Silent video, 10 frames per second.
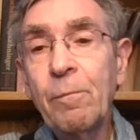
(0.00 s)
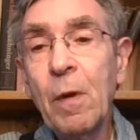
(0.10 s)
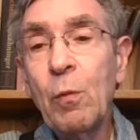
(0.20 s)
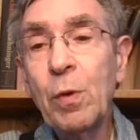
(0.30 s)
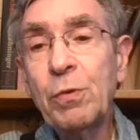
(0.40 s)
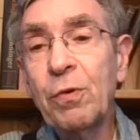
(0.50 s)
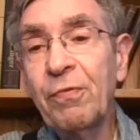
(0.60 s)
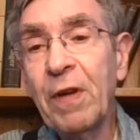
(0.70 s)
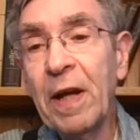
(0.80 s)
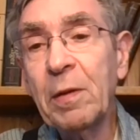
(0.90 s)
which
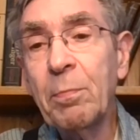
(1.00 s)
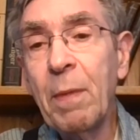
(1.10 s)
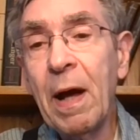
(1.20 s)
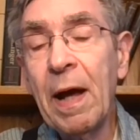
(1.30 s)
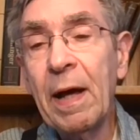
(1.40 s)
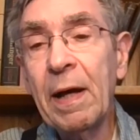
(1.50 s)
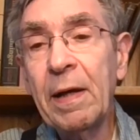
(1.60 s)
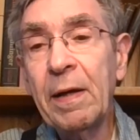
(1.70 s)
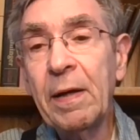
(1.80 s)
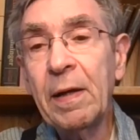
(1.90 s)
reflect
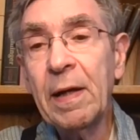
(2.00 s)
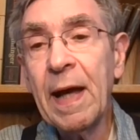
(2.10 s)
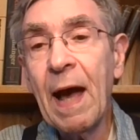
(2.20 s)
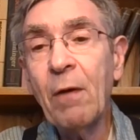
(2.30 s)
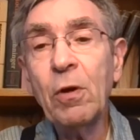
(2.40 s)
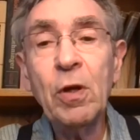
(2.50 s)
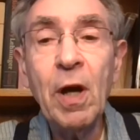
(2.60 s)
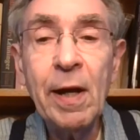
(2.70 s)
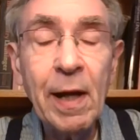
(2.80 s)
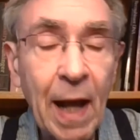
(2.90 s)
my outlook
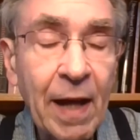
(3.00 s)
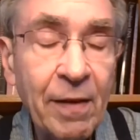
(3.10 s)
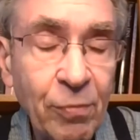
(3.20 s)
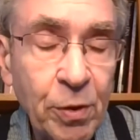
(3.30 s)
on life,